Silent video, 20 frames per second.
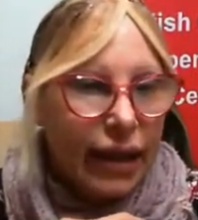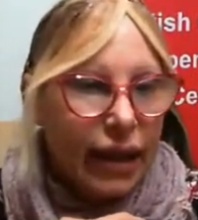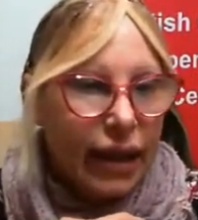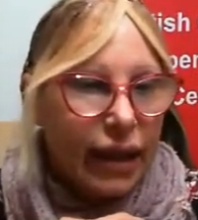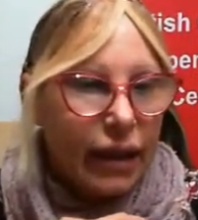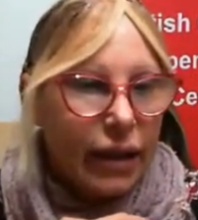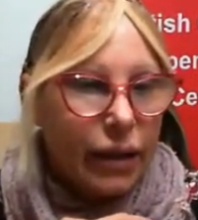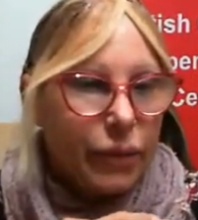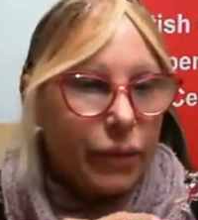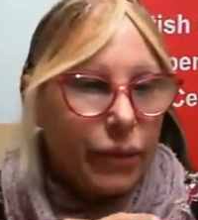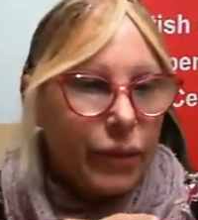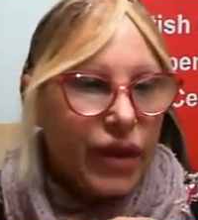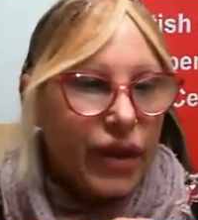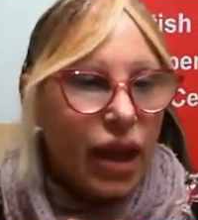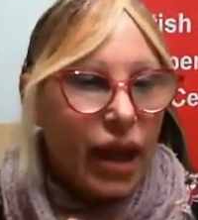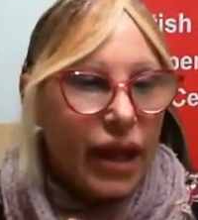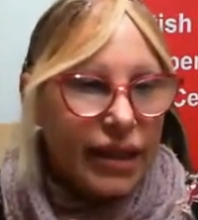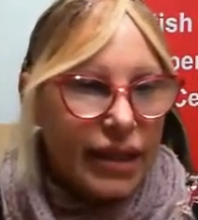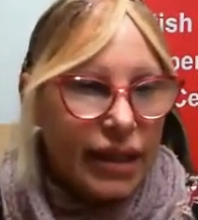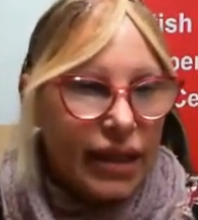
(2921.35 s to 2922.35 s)

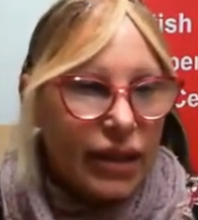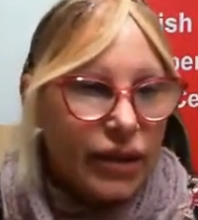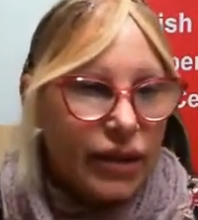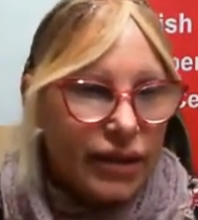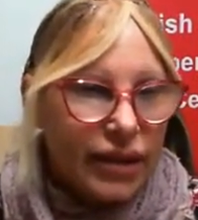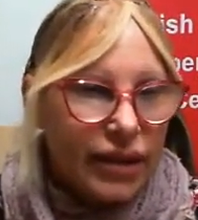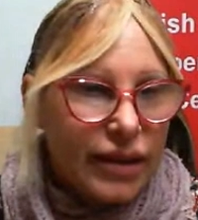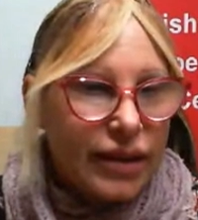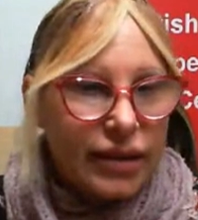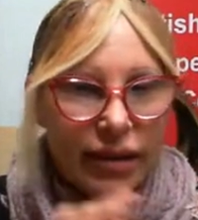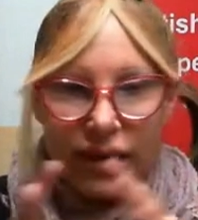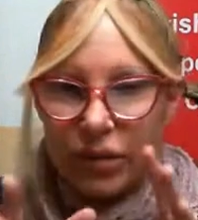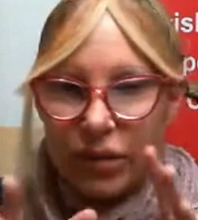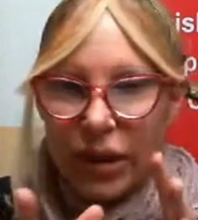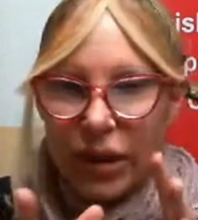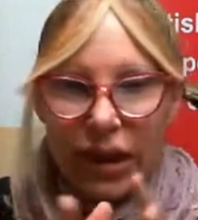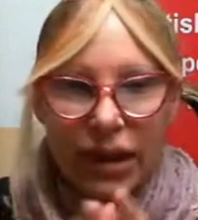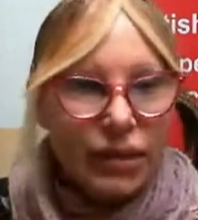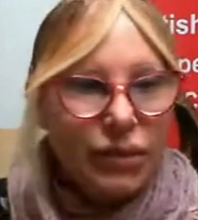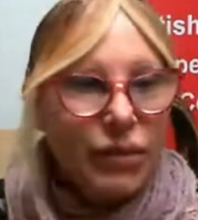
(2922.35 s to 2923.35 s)
The idea is just to
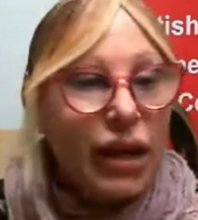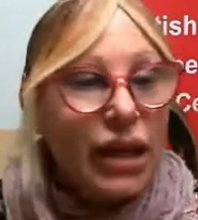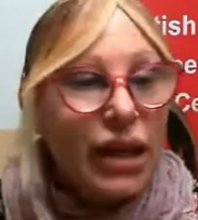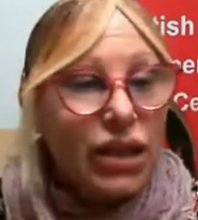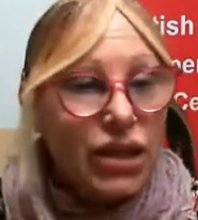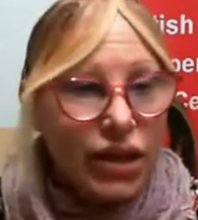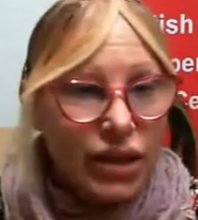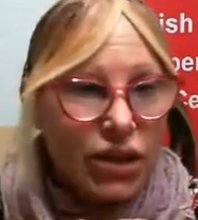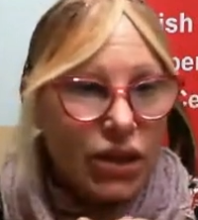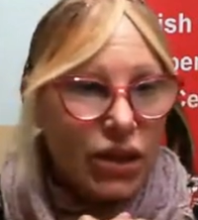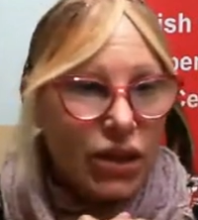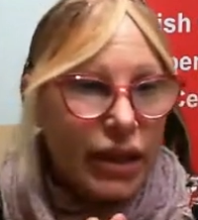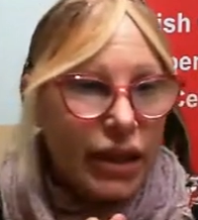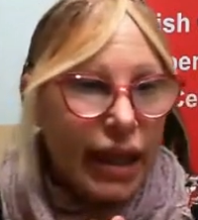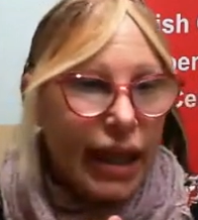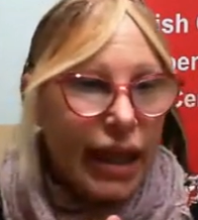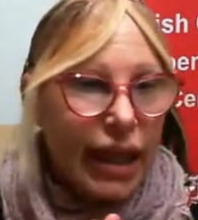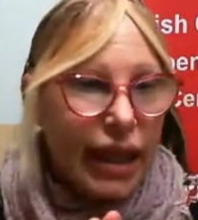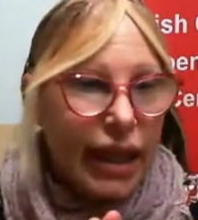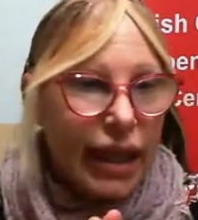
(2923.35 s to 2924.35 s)
speak as much as you
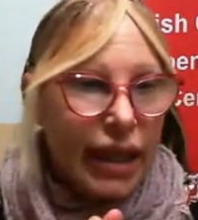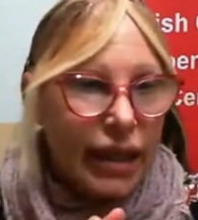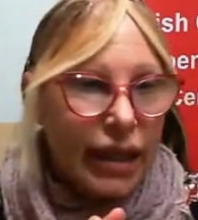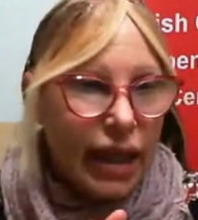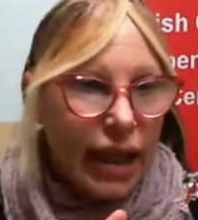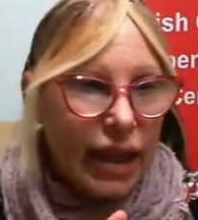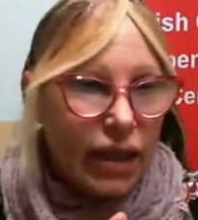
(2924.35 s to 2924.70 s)
can